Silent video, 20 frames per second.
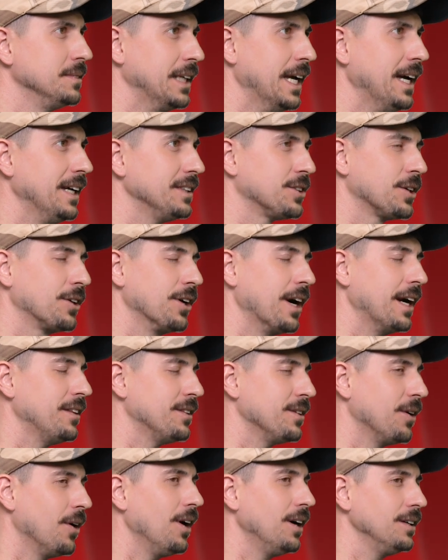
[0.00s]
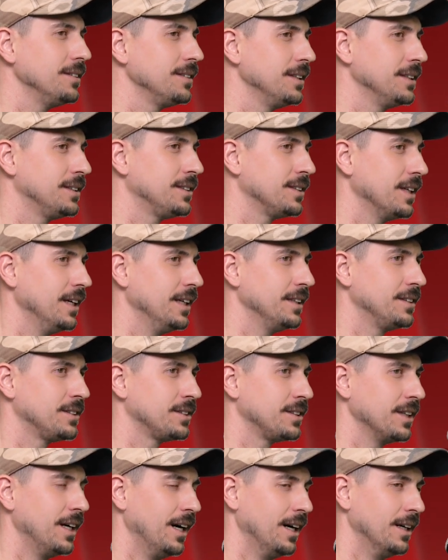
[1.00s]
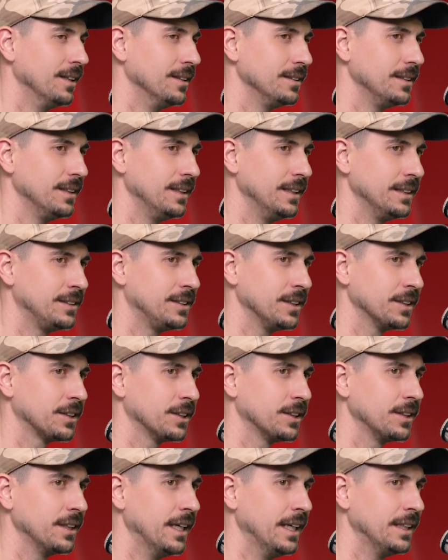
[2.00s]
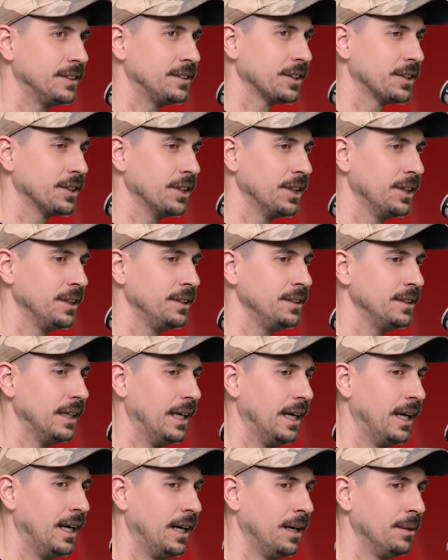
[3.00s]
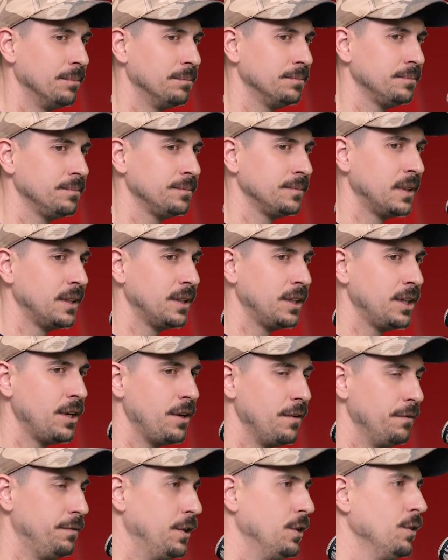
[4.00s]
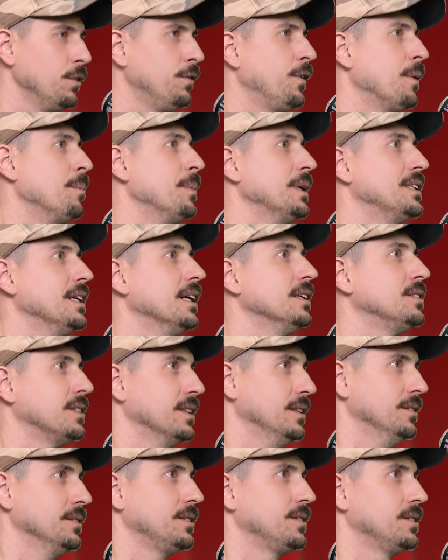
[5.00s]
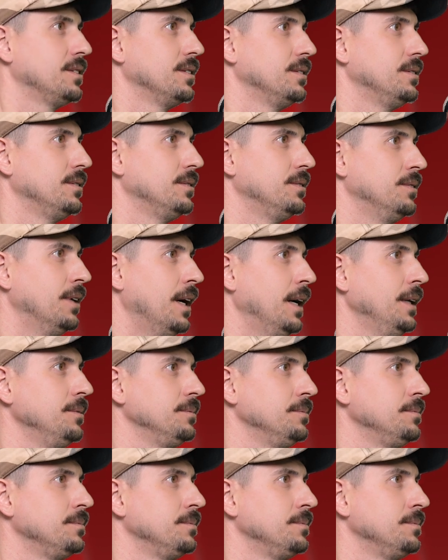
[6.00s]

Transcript: Yeah, it's a great thought. It's a good view from a distance. Right?